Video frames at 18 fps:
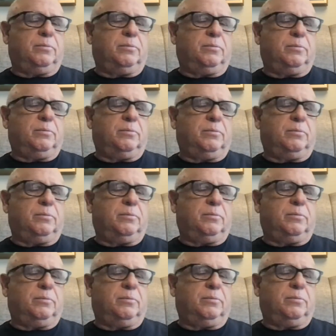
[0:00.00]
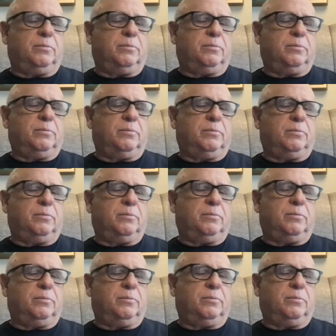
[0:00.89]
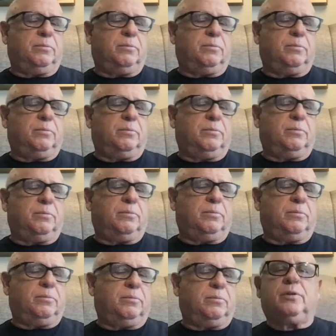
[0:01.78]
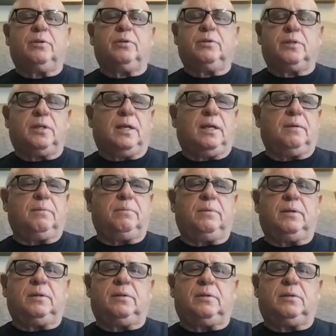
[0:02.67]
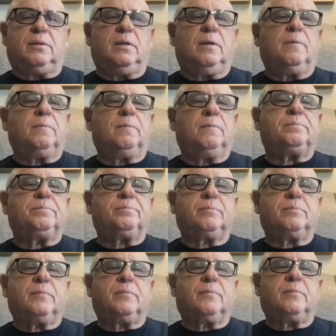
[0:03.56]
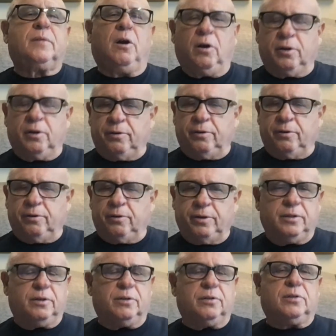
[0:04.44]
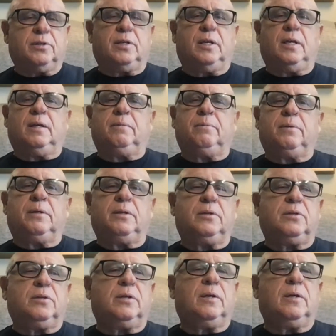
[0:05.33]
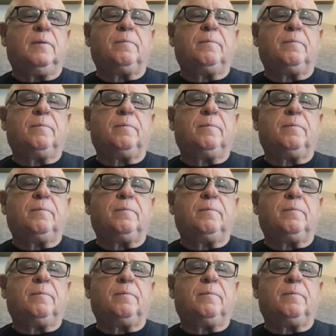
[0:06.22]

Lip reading: the happy smile, pleased with their statements, honoring their statements.